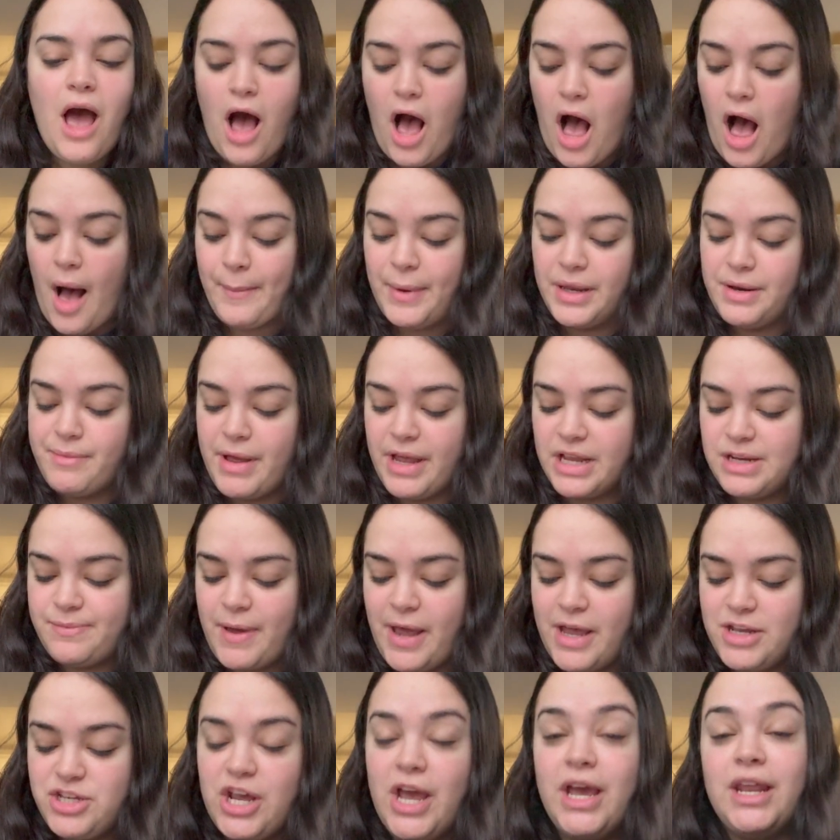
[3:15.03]
I did make it to
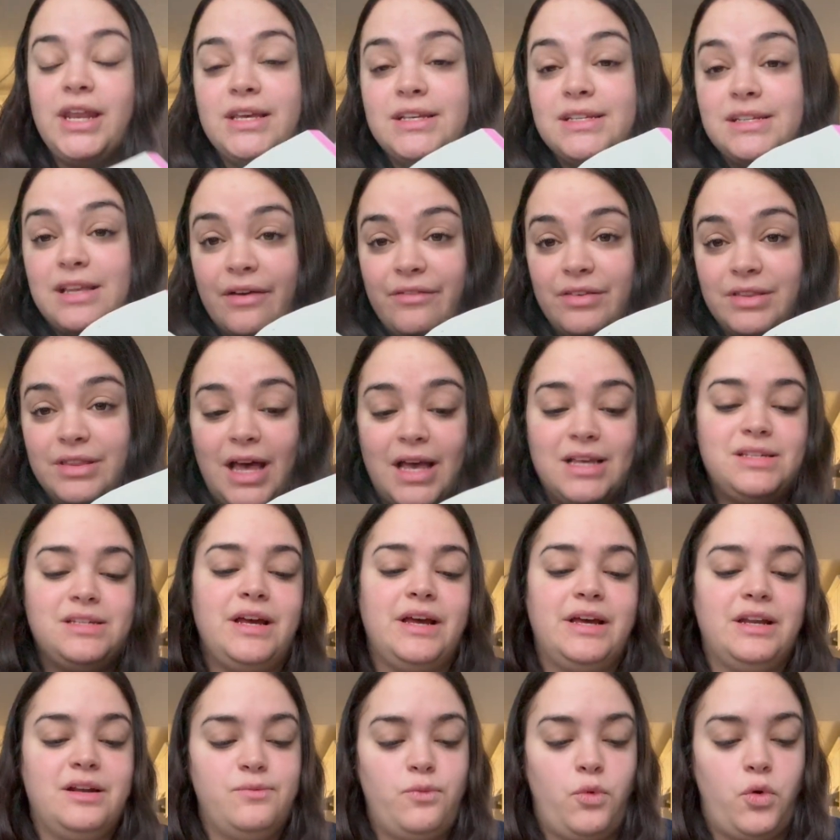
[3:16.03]
page 87 last
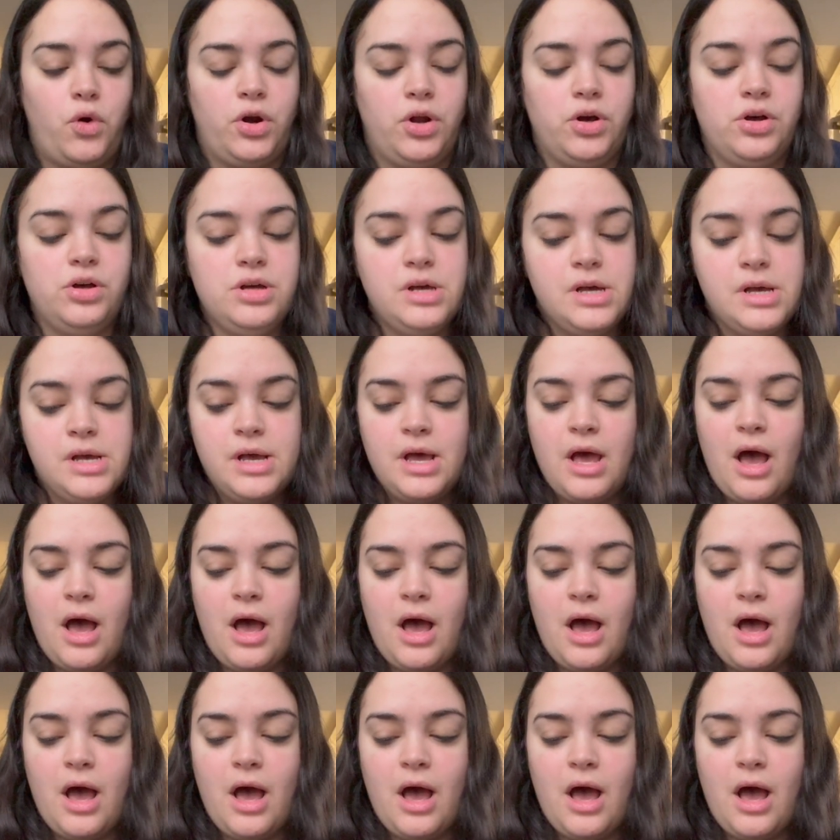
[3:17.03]
night in Immortal.